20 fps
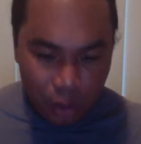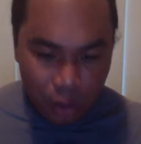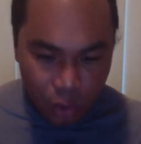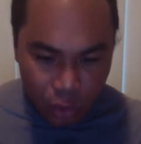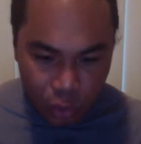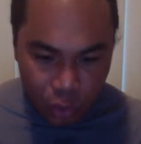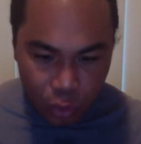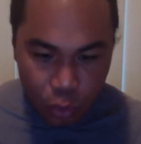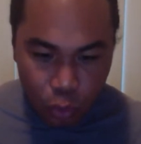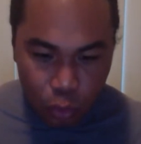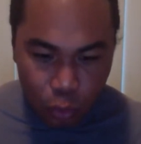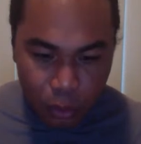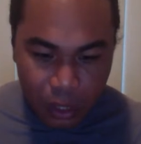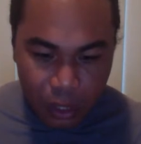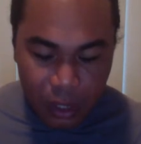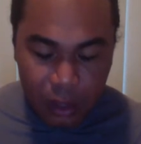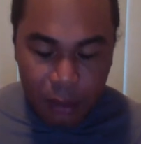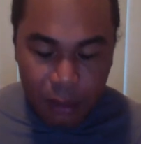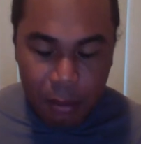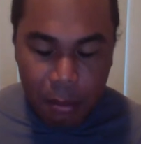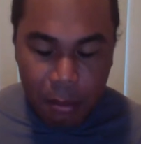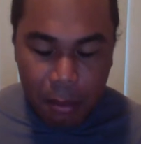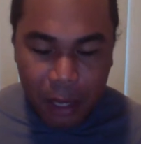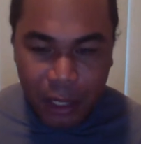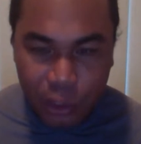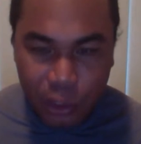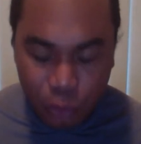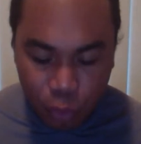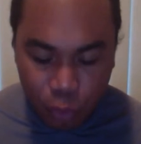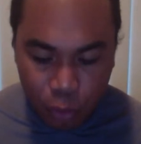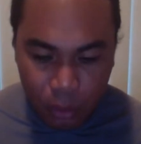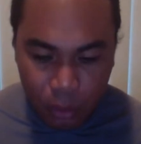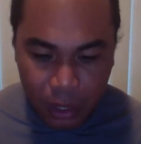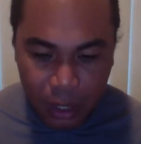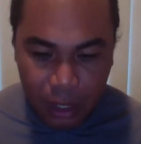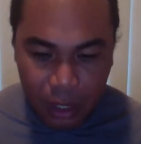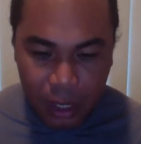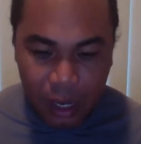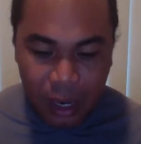school me, mentor me,